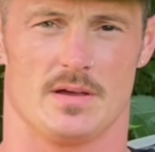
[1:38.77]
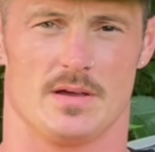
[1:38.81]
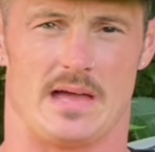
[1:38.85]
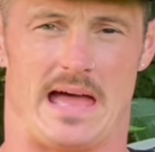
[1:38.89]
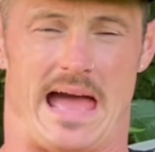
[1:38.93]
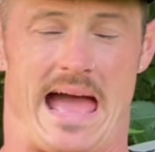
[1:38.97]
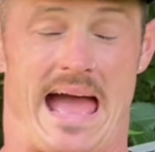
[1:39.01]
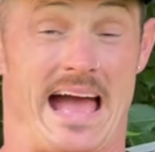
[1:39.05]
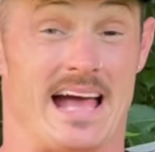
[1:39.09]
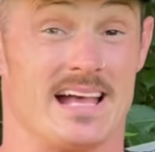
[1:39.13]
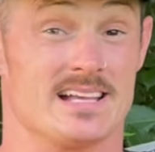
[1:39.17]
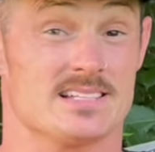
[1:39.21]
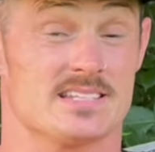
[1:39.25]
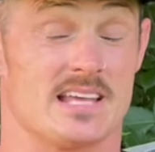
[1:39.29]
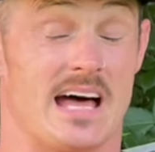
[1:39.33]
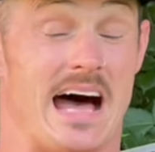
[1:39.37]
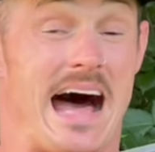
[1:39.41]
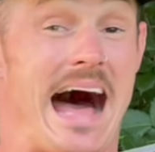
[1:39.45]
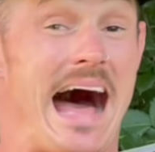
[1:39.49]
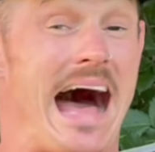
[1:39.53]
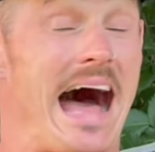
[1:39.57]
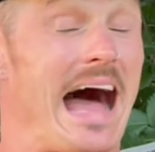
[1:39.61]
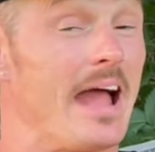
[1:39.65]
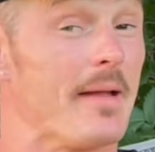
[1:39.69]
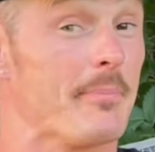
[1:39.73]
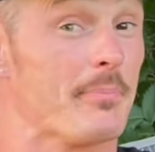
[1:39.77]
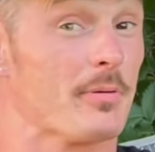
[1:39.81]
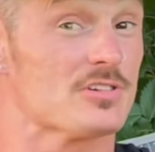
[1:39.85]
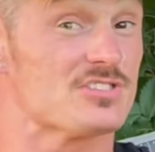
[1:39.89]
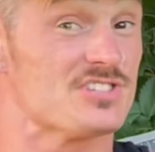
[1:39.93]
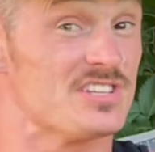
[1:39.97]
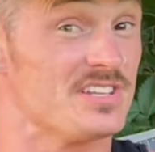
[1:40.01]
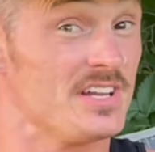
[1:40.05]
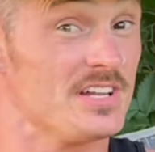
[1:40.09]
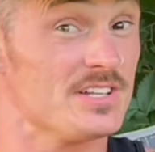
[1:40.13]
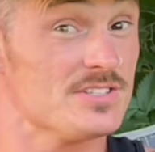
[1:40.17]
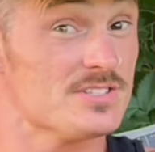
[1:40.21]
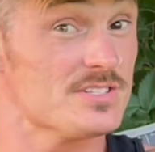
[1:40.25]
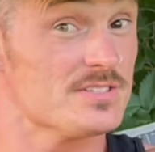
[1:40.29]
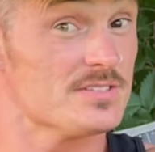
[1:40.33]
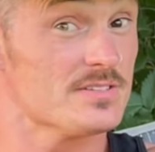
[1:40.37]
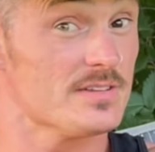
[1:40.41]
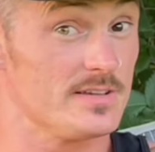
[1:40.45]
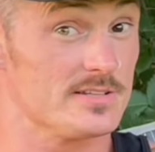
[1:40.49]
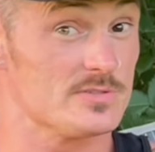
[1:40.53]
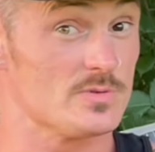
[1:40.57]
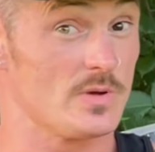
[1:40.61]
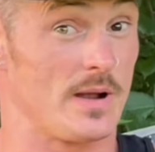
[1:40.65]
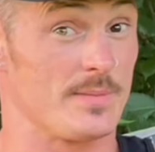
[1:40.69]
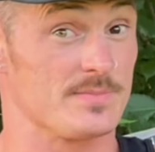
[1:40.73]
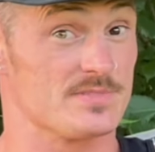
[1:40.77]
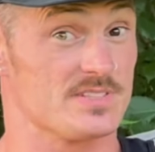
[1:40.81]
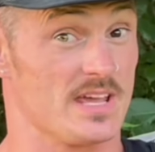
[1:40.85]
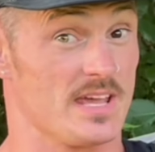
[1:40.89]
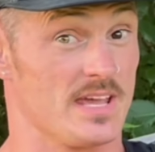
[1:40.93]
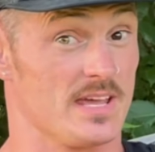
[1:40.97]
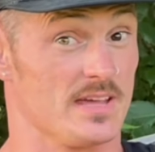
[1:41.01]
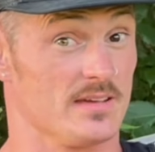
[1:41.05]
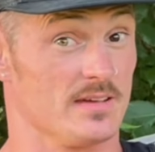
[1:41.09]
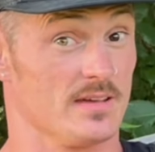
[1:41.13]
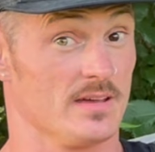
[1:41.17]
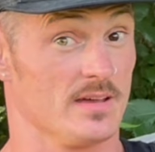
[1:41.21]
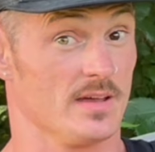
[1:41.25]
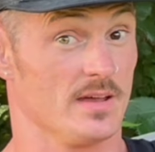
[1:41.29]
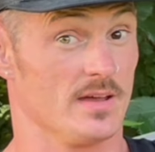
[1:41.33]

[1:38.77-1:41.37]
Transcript: as a high percentage, is what I'm saying.